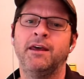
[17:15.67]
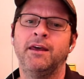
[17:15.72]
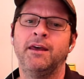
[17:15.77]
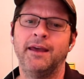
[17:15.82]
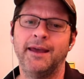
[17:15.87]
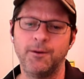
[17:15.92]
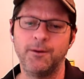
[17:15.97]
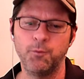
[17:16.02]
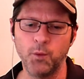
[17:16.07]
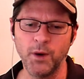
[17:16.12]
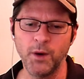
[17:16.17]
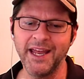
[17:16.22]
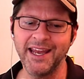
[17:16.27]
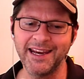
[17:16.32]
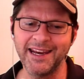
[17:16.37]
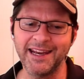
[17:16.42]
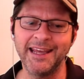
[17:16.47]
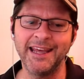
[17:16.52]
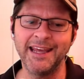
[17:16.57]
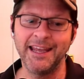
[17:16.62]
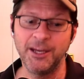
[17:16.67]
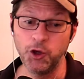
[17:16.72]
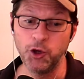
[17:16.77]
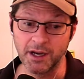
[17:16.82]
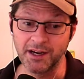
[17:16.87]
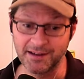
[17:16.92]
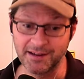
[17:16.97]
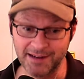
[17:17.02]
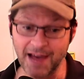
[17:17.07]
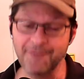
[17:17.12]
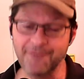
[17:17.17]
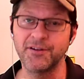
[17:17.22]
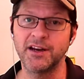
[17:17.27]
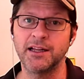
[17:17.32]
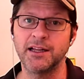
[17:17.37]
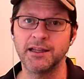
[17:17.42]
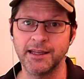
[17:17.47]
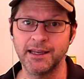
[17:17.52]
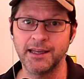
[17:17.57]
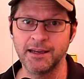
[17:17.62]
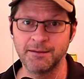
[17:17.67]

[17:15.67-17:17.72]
and when you can definitely